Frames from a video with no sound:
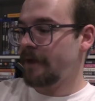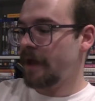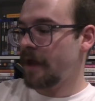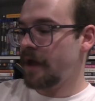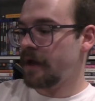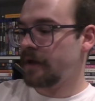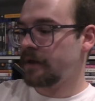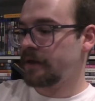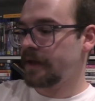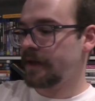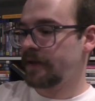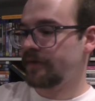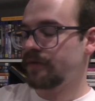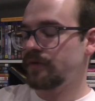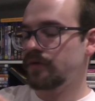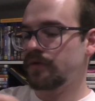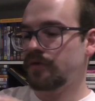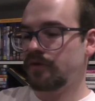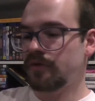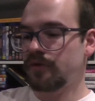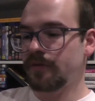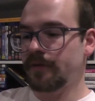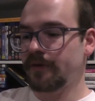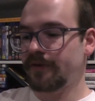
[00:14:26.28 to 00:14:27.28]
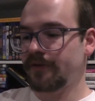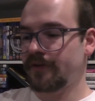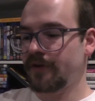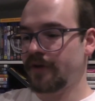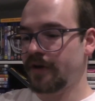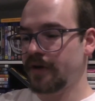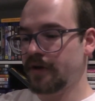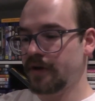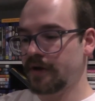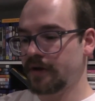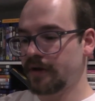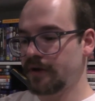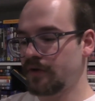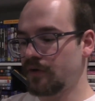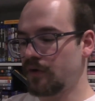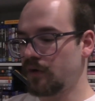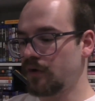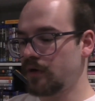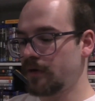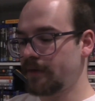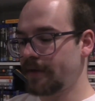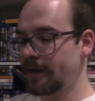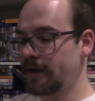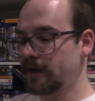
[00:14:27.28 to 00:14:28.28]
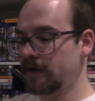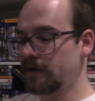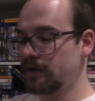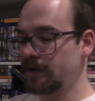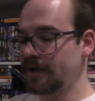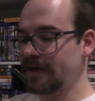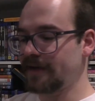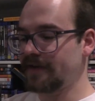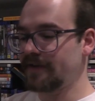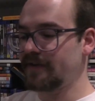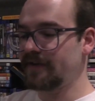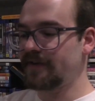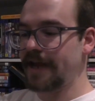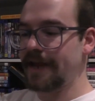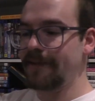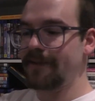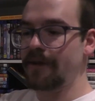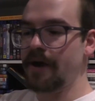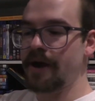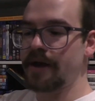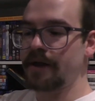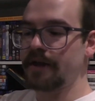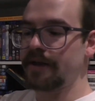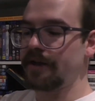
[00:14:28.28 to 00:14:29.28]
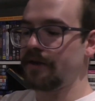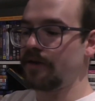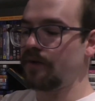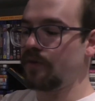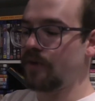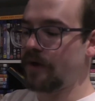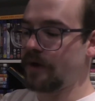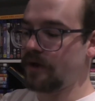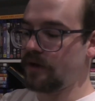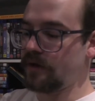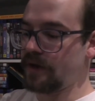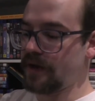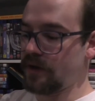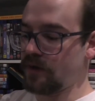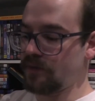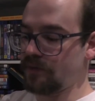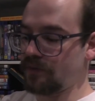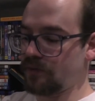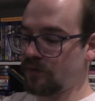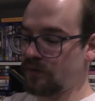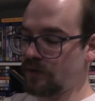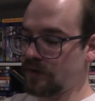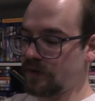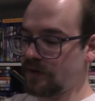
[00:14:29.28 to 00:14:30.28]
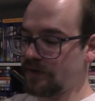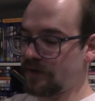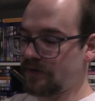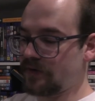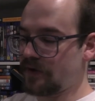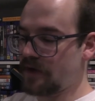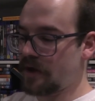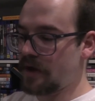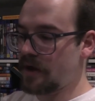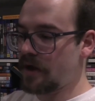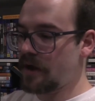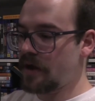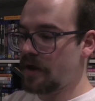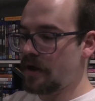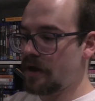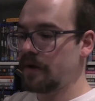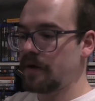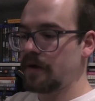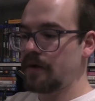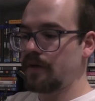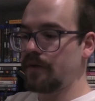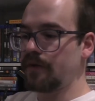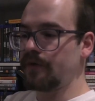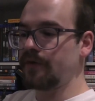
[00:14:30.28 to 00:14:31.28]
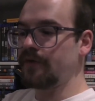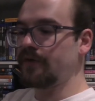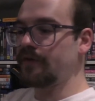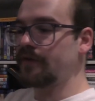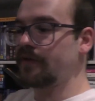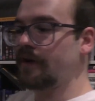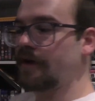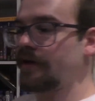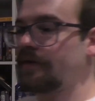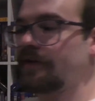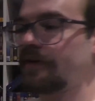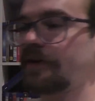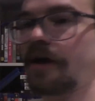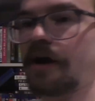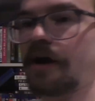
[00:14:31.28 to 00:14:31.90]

Yeah, there's not too much to talk about. It's the same kind of deal where you get your booklet, which is nice and